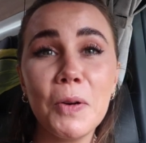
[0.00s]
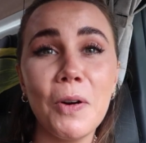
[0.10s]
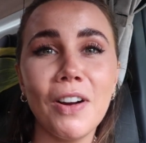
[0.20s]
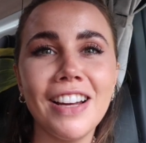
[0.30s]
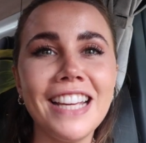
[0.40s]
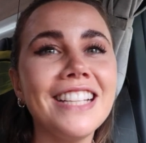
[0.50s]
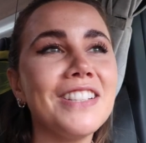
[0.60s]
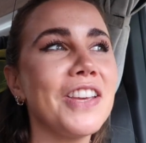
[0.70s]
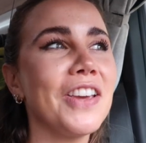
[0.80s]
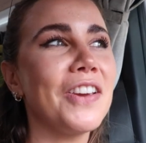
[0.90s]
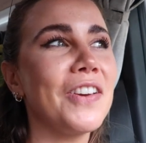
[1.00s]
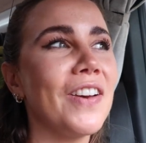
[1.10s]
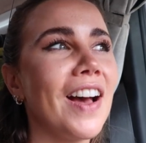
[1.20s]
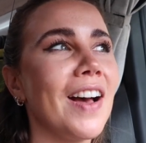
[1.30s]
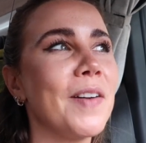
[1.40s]
Macquarie
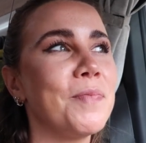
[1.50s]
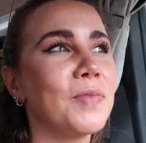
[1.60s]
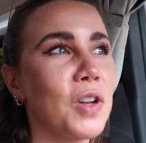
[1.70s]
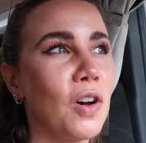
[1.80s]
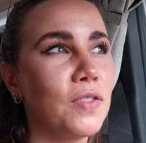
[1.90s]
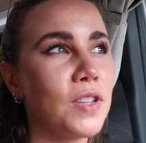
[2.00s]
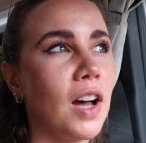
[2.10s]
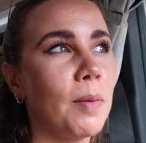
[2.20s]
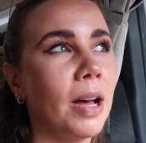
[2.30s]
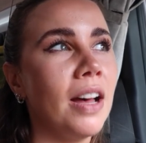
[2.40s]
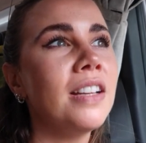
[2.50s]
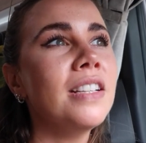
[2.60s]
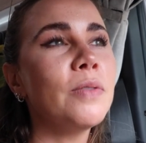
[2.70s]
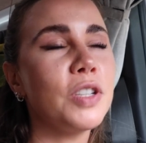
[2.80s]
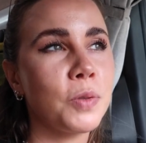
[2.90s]
to Coffs Harbour,
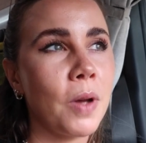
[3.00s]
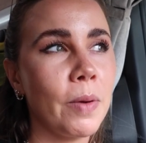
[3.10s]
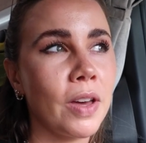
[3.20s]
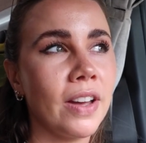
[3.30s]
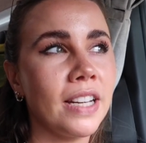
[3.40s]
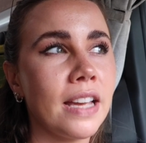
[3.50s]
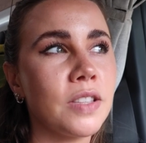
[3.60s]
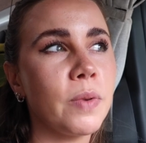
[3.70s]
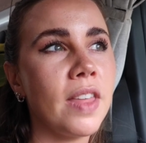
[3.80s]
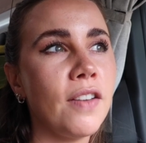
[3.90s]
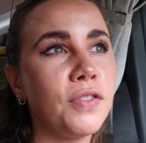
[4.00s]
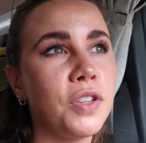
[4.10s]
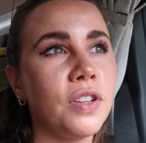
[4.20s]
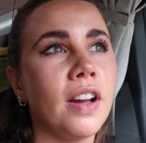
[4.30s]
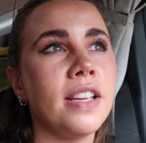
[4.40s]
which is where we're going next. We're there for
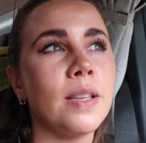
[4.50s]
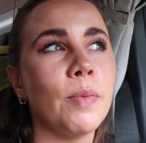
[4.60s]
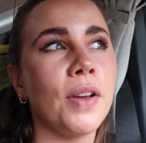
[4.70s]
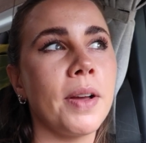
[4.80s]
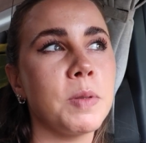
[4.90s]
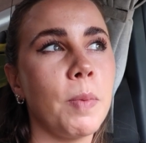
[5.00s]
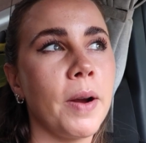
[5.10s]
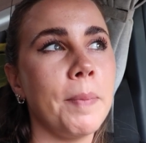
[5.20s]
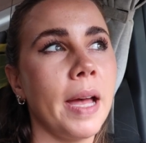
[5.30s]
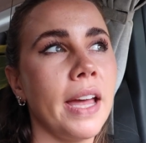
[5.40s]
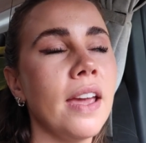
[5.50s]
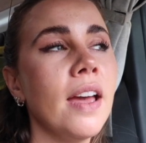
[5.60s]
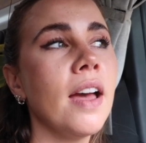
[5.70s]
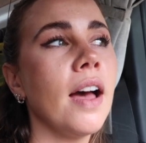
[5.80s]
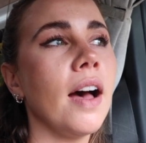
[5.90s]
2 nights, then we're going up to Byron Bay.
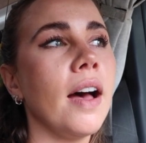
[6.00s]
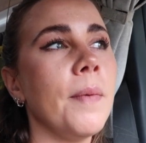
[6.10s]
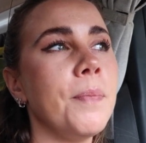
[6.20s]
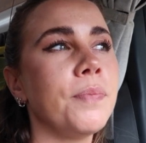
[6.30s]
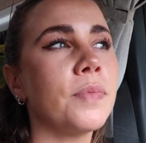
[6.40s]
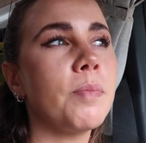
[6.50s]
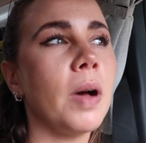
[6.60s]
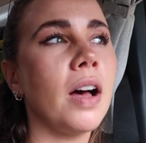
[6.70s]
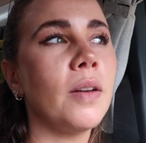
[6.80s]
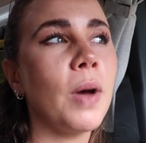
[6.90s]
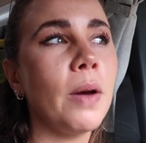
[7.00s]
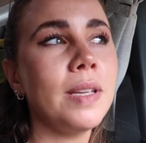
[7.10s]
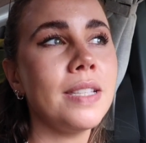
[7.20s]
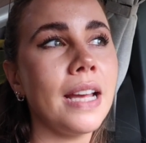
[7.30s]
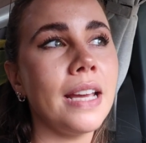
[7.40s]
But where
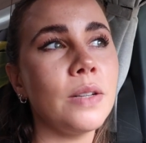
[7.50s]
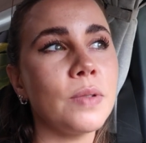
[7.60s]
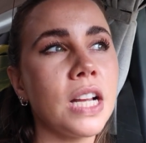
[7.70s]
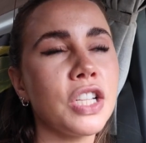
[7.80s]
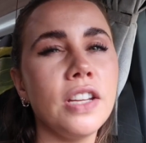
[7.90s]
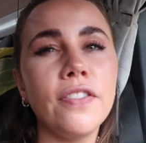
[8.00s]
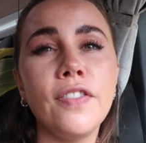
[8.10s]
we stayed was actually